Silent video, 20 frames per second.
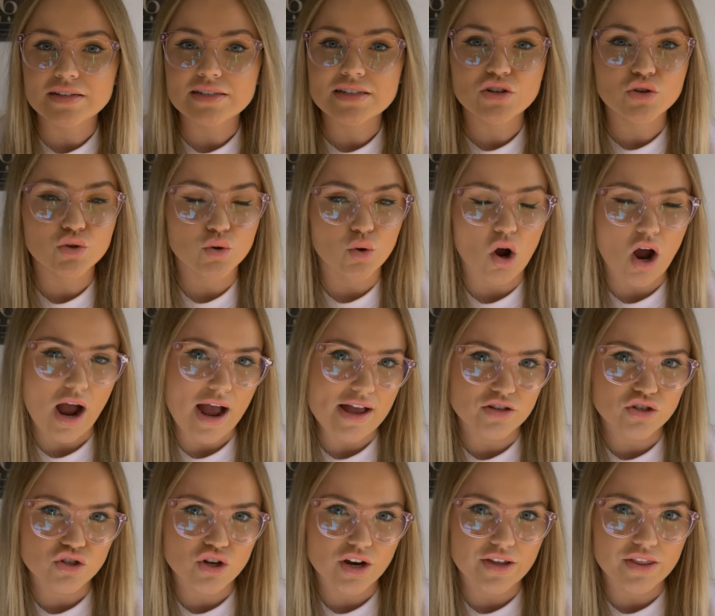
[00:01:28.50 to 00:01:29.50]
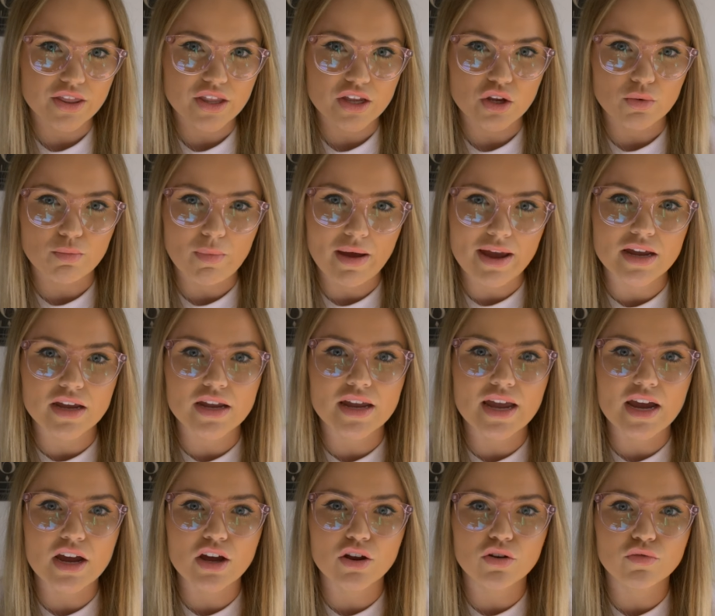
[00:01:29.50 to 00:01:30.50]
digital eye strain that you may
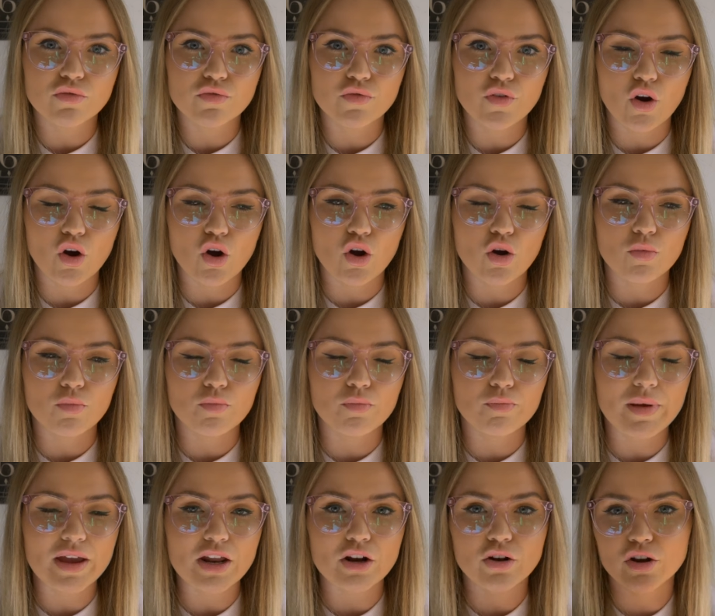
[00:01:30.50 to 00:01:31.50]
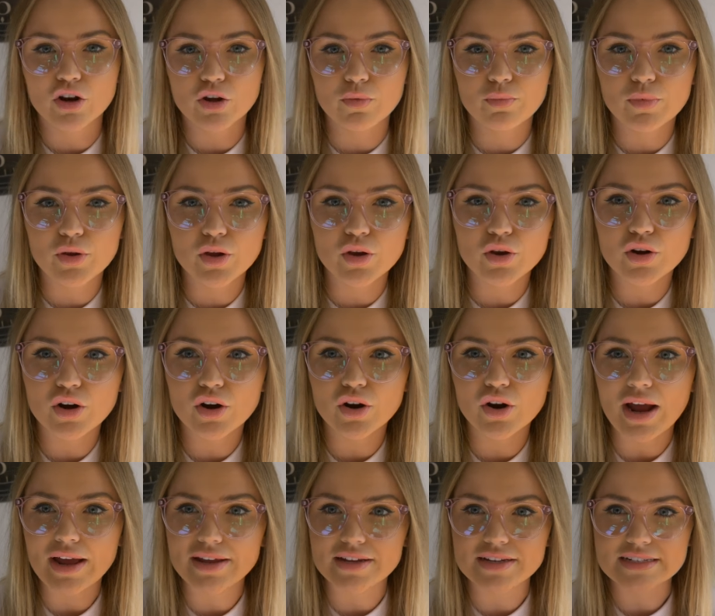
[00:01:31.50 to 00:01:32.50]
get from being on a computer
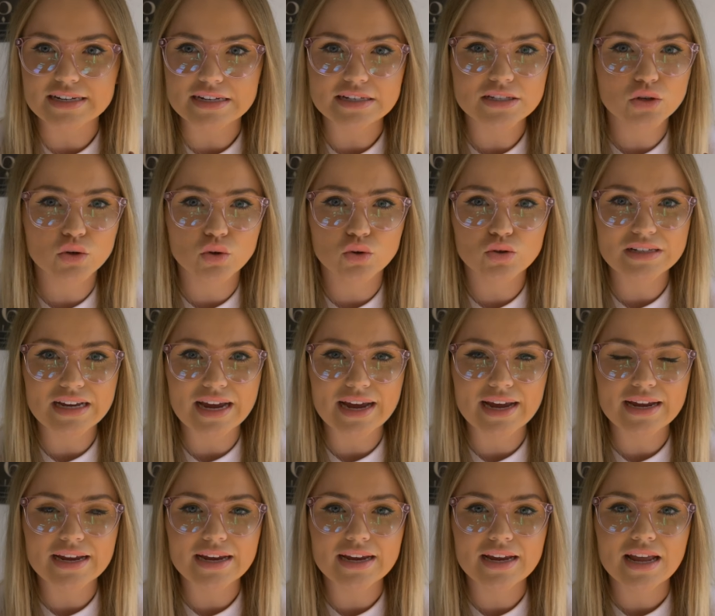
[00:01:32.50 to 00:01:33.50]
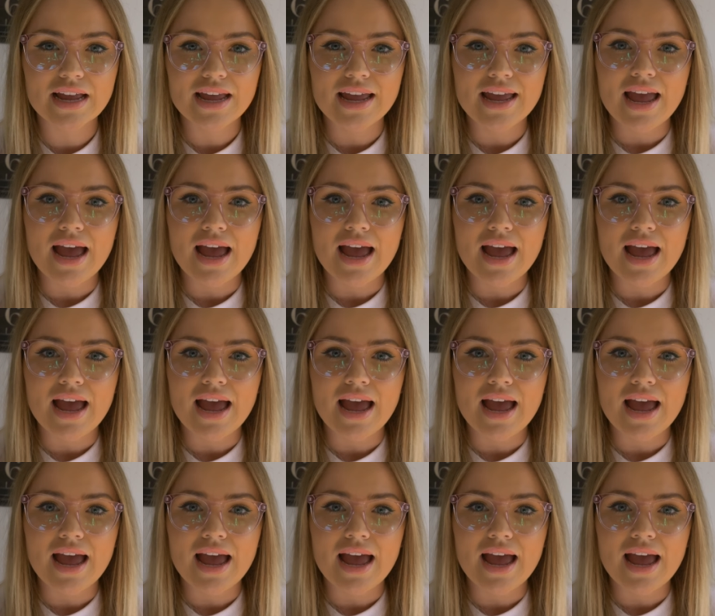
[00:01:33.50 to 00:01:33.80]
at your desk all day.